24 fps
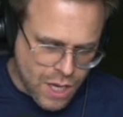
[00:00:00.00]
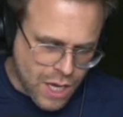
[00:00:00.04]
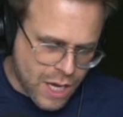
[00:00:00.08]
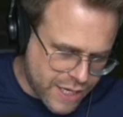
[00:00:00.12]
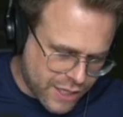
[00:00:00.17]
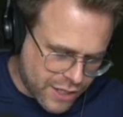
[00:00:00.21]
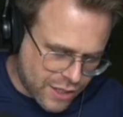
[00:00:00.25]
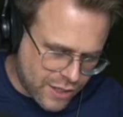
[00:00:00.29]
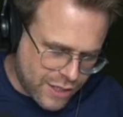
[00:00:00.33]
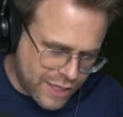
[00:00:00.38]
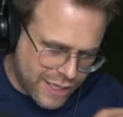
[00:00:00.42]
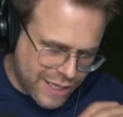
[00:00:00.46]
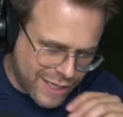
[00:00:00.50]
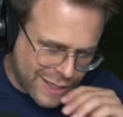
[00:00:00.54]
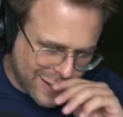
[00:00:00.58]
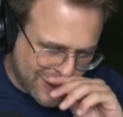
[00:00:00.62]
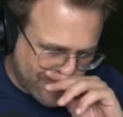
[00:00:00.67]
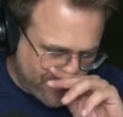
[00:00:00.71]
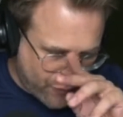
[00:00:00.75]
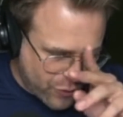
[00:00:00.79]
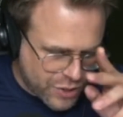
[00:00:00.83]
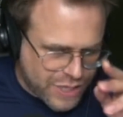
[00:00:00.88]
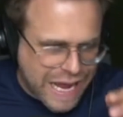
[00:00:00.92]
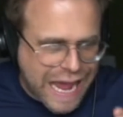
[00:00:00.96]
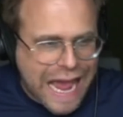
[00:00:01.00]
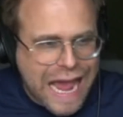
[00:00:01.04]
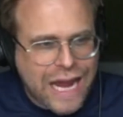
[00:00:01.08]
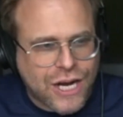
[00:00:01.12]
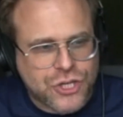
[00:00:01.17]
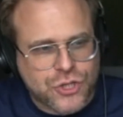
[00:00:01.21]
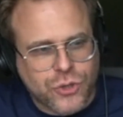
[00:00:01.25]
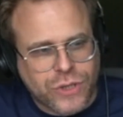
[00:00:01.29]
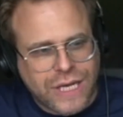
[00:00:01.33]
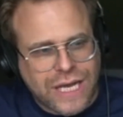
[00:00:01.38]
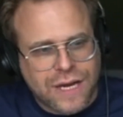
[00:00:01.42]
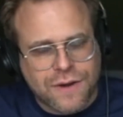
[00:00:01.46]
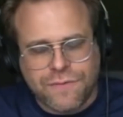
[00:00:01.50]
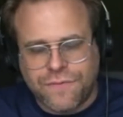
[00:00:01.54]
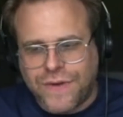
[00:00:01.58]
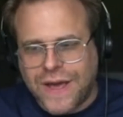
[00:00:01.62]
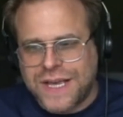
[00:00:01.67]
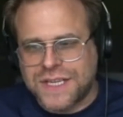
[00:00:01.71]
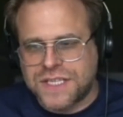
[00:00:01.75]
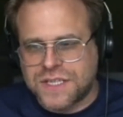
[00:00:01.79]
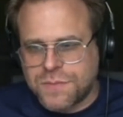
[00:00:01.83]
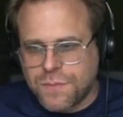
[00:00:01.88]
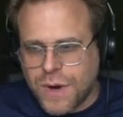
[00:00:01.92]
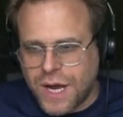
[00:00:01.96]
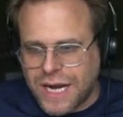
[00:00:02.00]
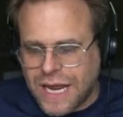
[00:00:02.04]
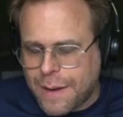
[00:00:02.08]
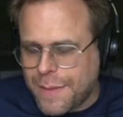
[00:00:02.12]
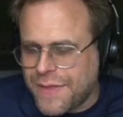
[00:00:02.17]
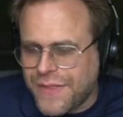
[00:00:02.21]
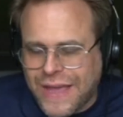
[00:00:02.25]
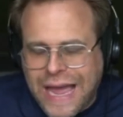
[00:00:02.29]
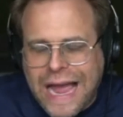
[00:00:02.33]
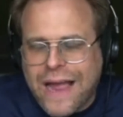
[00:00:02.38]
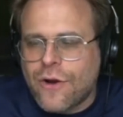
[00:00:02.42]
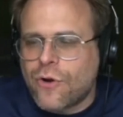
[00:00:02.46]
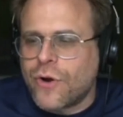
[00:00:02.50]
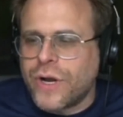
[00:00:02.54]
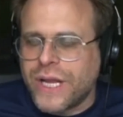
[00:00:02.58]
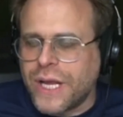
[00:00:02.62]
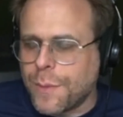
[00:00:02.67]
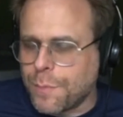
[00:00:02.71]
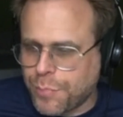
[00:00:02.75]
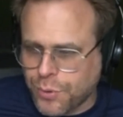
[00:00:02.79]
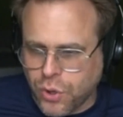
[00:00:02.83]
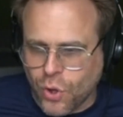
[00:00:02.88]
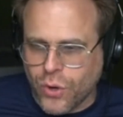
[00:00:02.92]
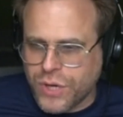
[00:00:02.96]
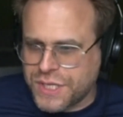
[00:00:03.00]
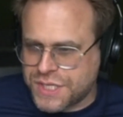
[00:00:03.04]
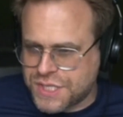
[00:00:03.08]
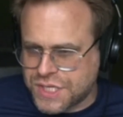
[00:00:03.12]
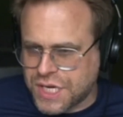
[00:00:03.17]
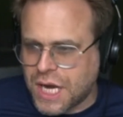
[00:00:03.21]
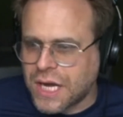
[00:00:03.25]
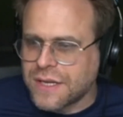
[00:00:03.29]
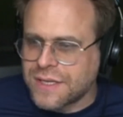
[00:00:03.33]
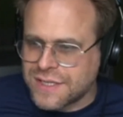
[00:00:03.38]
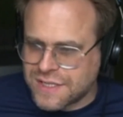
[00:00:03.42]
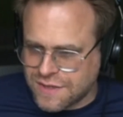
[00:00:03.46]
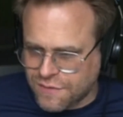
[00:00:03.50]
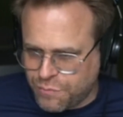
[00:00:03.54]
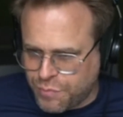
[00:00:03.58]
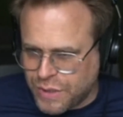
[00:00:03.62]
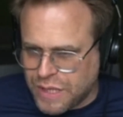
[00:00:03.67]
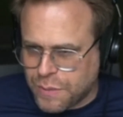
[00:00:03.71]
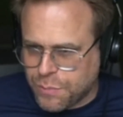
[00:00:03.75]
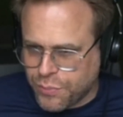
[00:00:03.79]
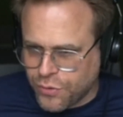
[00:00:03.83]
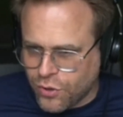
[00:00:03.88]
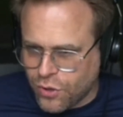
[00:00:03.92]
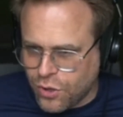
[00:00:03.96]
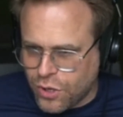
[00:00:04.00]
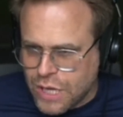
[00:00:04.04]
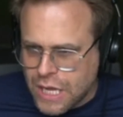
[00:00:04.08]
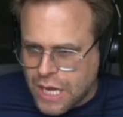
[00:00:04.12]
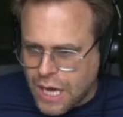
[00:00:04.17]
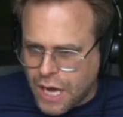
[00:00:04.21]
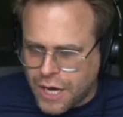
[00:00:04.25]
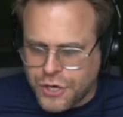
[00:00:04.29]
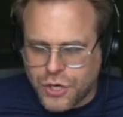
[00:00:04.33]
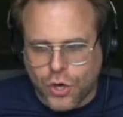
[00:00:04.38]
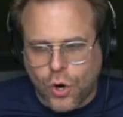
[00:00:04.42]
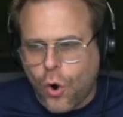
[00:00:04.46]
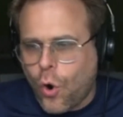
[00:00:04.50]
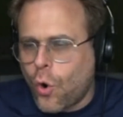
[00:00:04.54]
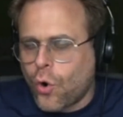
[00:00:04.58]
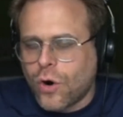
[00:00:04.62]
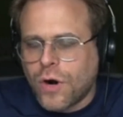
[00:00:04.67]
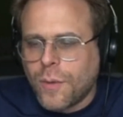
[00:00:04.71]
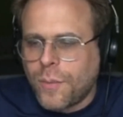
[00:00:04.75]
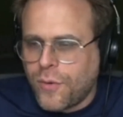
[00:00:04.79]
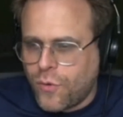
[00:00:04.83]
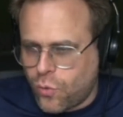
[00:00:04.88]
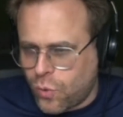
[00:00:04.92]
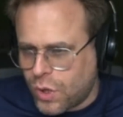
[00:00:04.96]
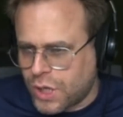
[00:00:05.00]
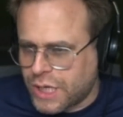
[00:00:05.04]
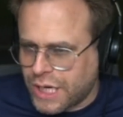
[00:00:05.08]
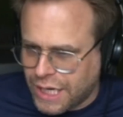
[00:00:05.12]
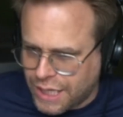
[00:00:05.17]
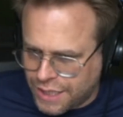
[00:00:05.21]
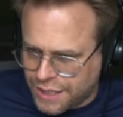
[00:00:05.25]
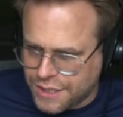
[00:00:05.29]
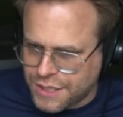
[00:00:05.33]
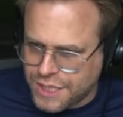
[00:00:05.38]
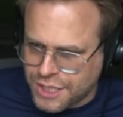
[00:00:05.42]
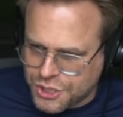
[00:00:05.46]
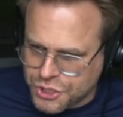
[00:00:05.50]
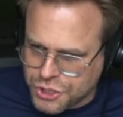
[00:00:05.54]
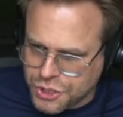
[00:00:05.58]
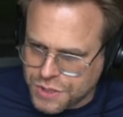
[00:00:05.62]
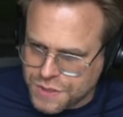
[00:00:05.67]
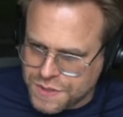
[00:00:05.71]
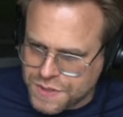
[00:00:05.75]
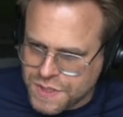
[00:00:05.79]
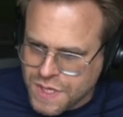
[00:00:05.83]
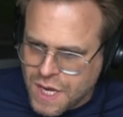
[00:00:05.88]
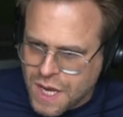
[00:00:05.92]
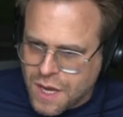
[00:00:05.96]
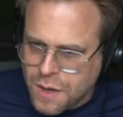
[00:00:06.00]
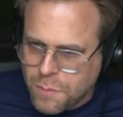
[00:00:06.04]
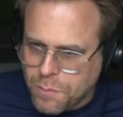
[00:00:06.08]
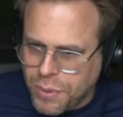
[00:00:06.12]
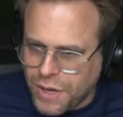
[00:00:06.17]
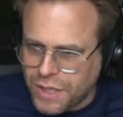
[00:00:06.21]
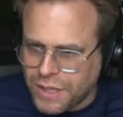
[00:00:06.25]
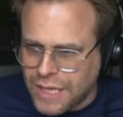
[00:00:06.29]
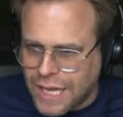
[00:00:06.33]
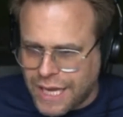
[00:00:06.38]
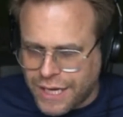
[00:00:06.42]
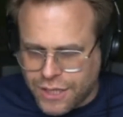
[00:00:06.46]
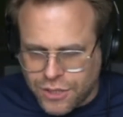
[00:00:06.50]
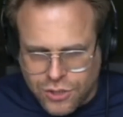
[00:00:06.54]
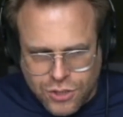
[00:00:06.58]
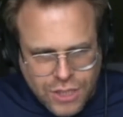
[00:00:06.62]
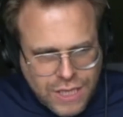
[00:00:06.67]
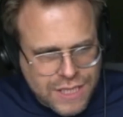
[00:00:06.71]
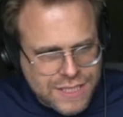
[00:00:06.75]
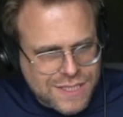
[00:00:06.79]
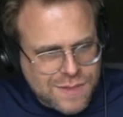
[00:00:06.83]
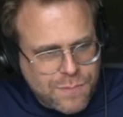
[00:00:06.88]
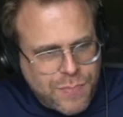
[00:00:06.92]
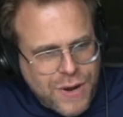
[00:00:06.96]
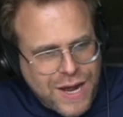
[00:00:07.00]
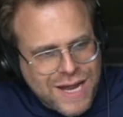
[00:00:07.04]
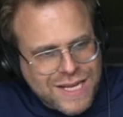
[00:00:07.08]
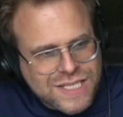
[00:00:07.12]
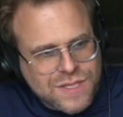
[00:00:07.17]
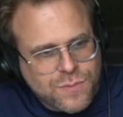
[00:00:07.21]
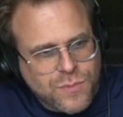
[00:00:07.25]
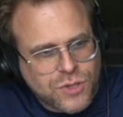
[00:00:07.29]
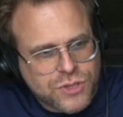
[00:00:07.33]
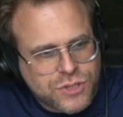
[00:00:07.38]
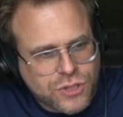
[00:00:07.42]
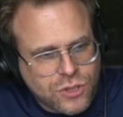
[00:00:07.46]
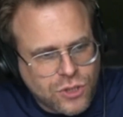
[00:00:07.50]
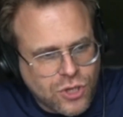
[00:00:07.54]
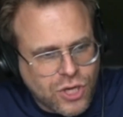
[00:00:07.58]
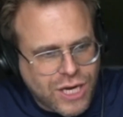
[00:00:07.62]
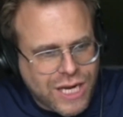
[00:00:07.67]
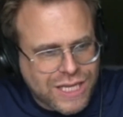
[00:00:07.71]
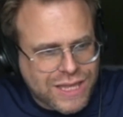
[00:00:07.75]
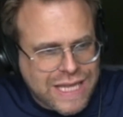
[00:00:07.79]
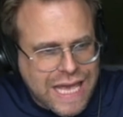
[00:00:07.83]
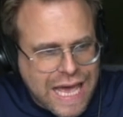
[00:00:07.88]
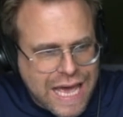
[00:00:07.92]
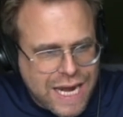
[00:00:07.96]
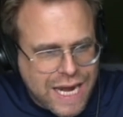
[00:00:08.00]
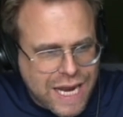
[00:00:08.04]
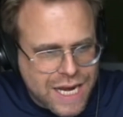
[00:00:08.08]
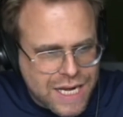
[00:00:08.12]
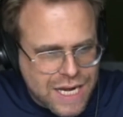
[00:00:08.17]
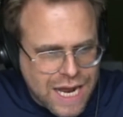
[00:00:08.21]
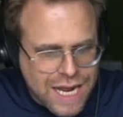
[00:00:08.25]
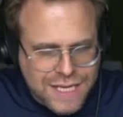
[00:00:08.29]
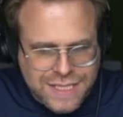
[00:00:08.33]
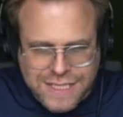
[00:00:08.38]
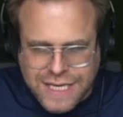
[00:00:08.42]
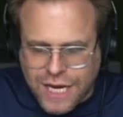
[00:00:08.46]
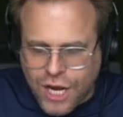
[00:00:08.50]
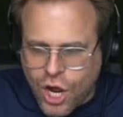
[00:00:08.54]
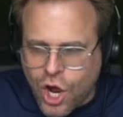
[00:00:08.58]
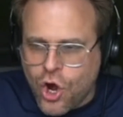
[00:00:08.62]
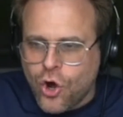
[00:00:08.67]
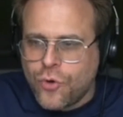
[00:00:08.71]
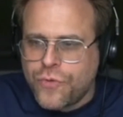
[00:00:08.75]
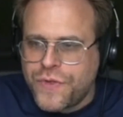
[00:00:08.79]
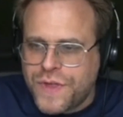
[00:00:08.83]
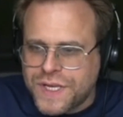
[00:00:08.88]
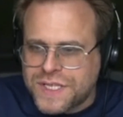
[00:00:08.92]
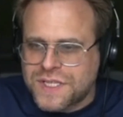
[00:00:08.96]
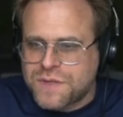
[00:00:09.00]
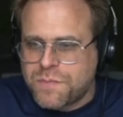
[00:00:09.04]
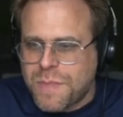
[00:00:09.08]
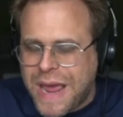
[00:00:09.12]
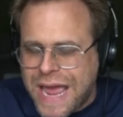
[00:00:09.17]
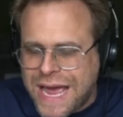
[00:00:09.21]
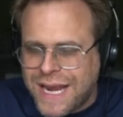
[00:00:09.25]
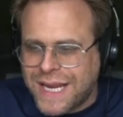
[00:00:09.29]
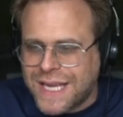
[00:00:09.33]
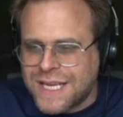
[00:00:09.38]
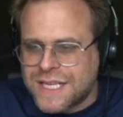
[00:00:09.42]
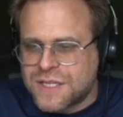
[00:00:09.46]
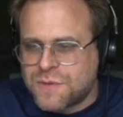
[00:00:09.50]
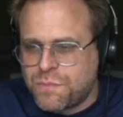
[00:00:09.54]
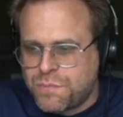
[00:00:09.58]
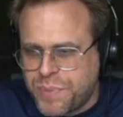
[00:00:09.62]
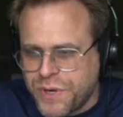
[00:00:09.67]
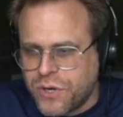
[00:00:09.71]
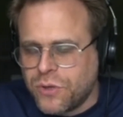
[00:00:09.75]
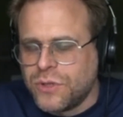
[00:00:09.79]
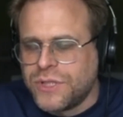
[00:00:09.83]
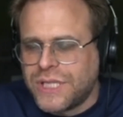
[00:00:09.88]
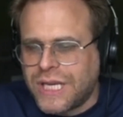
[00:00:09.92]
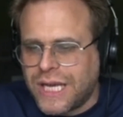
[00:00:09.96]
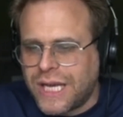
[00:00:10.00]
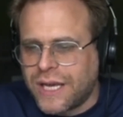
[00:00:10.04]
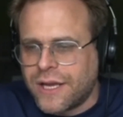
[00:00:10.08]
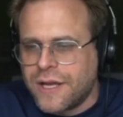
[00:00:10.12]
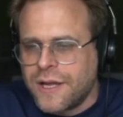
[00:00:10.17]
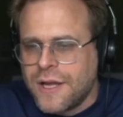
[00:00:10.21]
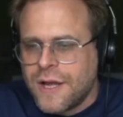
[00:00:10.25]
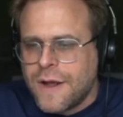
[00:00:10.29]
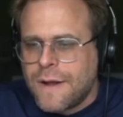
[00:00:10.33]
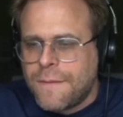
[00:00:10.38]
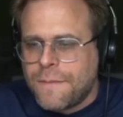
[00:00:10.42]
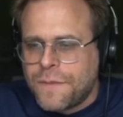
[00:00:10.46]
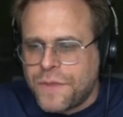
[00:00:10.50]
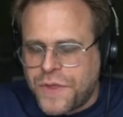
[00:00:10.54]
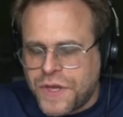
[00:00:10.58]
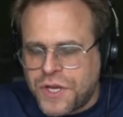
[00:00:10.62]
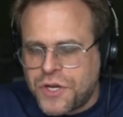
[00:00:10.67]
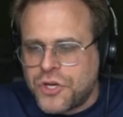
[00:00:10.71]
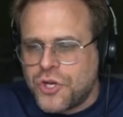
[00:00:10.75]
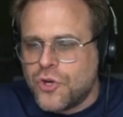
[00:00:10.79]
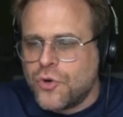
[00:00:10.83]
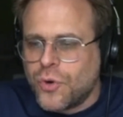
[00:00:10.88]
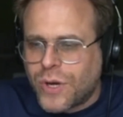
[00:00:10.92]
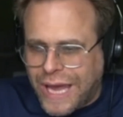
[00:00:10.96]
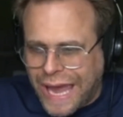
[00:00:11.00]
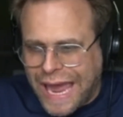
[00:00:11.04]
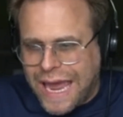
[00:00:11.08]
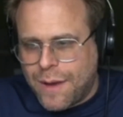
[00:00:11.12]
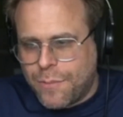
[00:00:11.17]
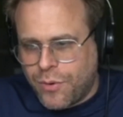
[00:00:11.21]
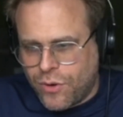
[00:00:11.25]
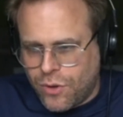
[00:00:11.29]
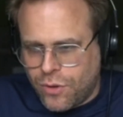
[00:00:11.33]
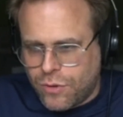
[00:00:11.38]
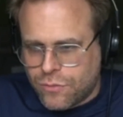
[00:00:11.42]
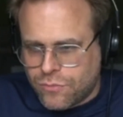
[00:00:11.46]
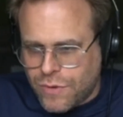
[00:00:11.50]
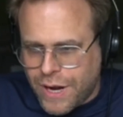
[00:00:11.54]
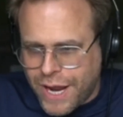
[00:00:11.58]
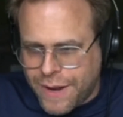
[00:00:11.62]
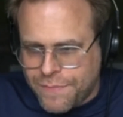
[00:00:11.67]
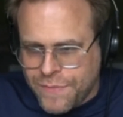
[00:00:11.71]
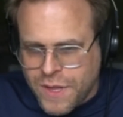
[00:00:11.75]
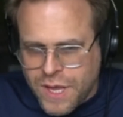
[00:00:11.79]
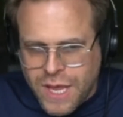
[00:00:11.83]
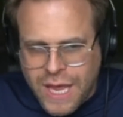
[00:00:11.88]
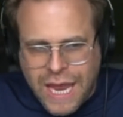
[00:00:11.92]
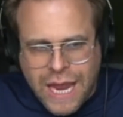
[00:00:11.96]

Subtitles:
He could afford to actually invest money. I mean, the guy already employs tons of people under horrible working conditions, but like, it's impossible to look at that and not say, oh, this man is building the new cable, right?